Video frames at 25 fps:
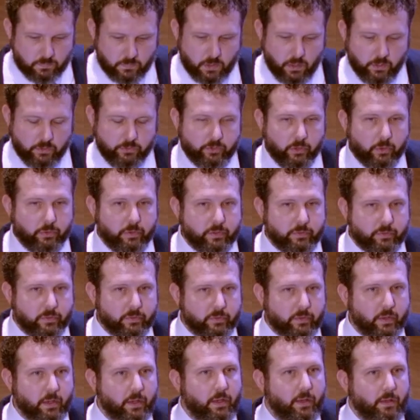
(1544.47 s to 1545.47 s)
So this
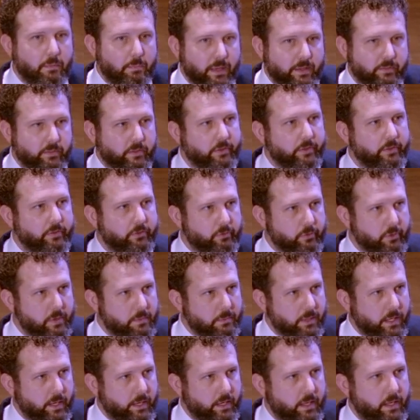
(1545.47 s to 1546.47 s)
is basically
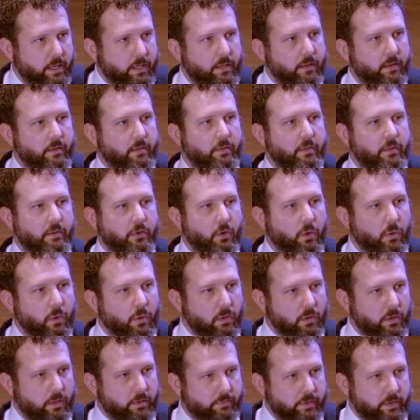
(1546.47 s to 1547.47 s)
streamlining. The
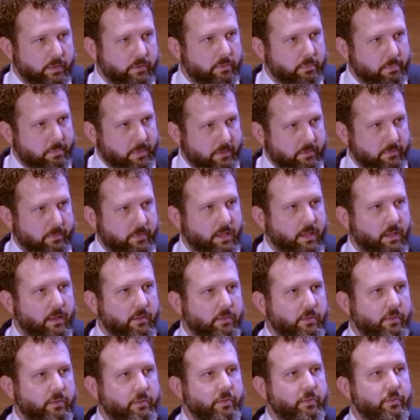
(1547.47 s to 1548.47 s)
goal of these
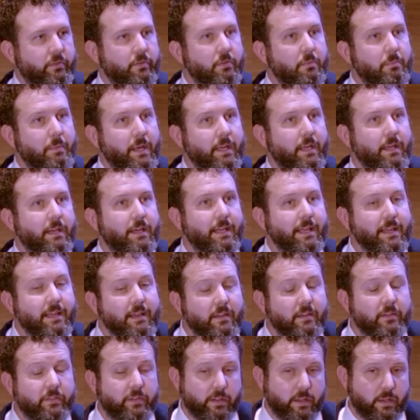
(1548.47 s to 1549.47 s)
specifications is to make it
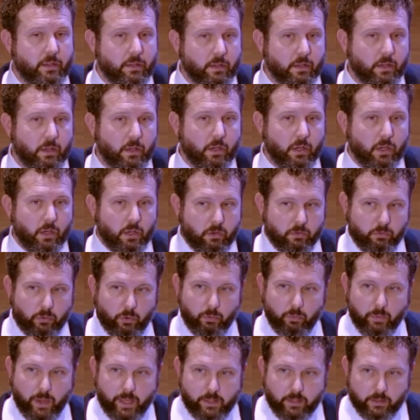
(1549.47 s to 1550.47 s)
easy for
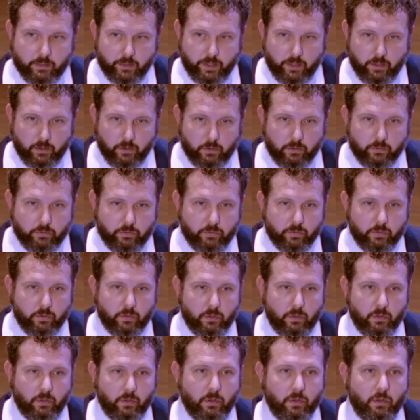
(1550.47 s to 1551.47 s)
regulators
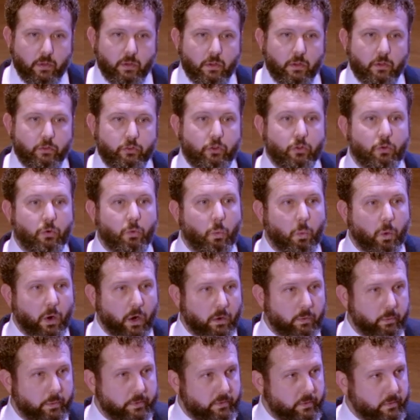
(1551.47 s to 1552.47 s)
to
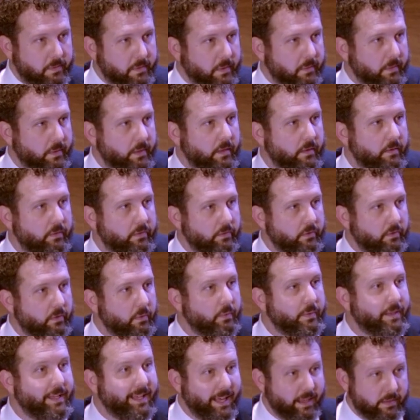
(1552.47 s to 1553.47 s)
work with utilities to
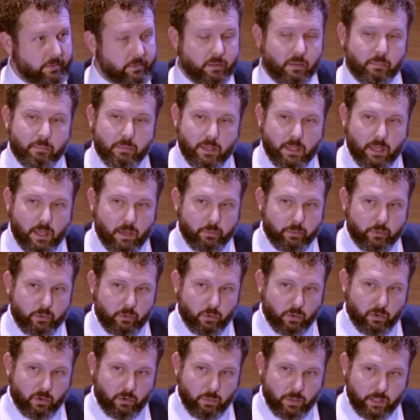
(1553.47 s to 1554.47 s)
get something out the
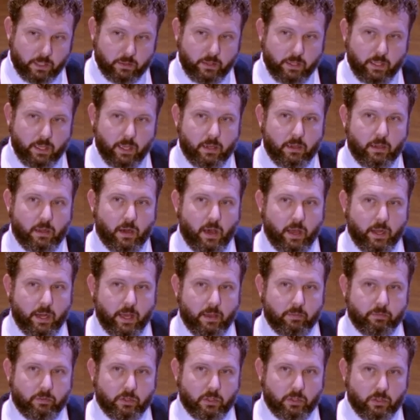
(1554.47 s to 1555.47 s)
door quickly and not
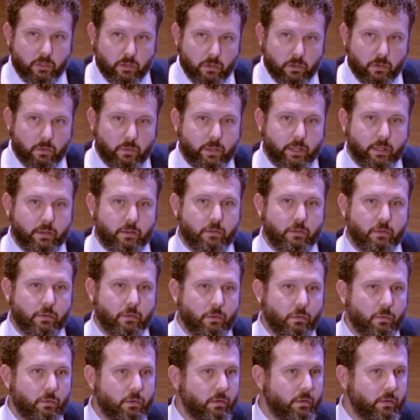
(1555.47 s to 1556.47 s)
have to go into